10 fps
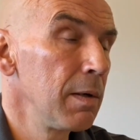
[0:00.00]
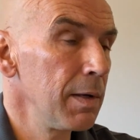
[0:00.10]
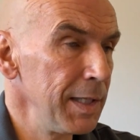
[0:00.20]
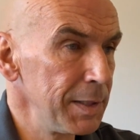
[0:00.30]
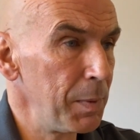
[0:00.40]

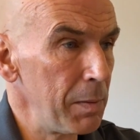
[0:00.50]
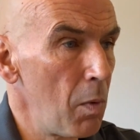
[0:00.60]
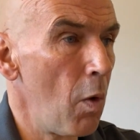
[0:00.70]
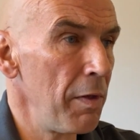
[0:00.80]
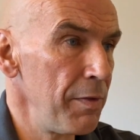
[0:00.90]
It's a bit
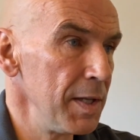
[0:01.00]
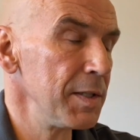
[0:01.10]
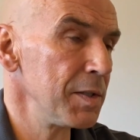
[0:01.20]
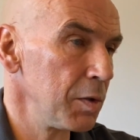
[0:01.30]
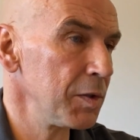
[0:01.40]
more than that.
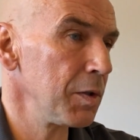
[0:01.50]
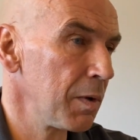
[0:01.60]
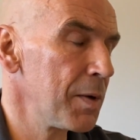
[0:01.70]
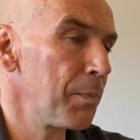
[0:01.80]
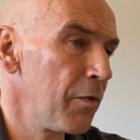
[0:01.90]
It's also
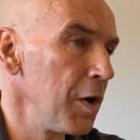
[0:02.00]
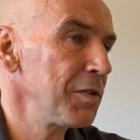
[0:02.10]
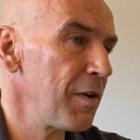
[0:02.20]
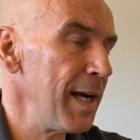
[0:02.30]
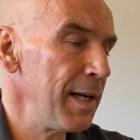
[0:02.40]

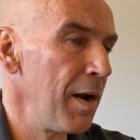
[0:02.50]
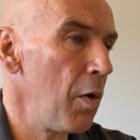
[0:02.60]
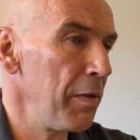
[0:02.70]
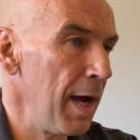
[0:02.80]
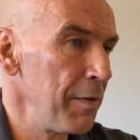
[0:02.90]
phosphate and all
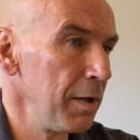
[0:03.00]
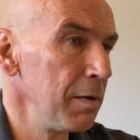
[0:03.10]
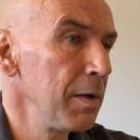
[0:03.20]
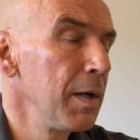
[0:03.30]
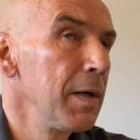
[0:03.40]
the other
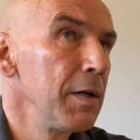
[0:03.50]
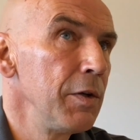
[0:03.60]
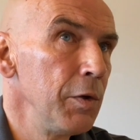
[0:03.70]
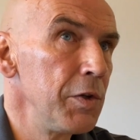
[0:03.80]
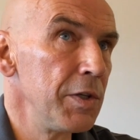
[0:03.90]

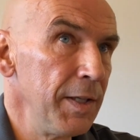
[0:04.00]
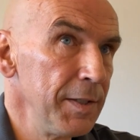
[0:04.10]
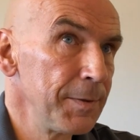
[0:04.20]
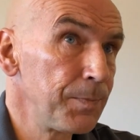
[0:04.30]
nutrients.